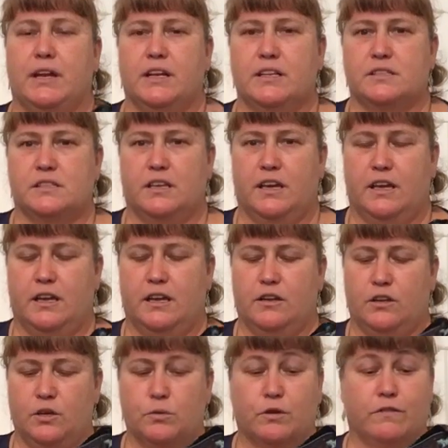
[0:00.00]
is a
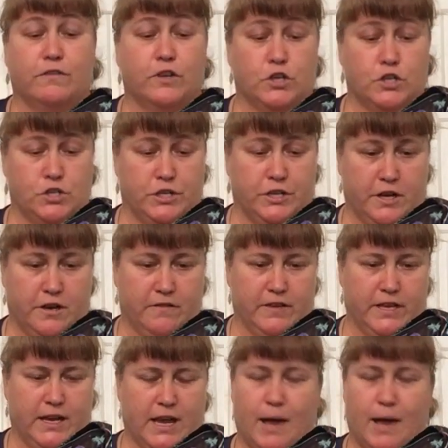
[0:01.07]
newer version of it.